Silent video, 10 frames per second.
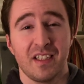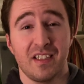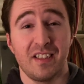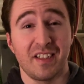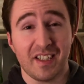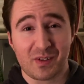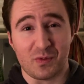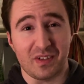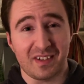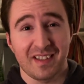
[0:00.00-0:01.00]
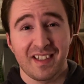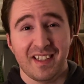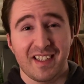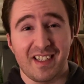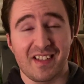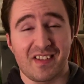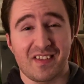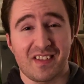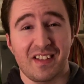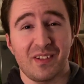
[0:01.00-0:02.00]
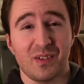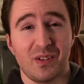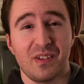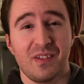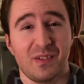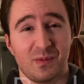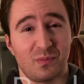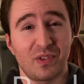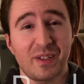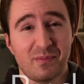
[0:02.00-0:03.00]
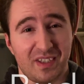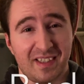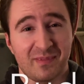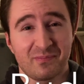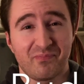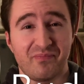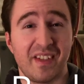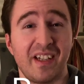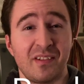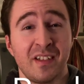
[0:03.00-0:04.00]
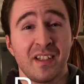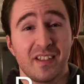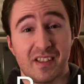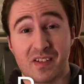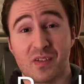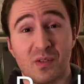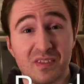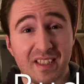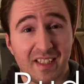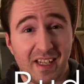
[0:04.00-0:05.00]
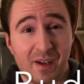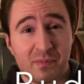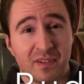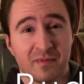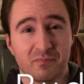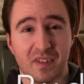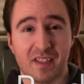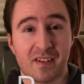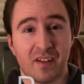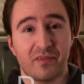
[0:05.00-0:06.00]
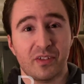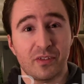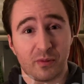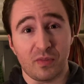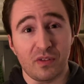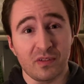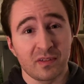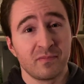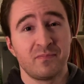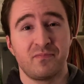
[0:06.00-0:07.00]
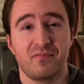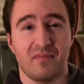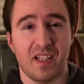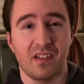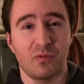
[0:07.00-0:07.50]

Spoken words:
The next one is this thing called BrainBuddy. Now, this is only an app. It's not for your computer, and it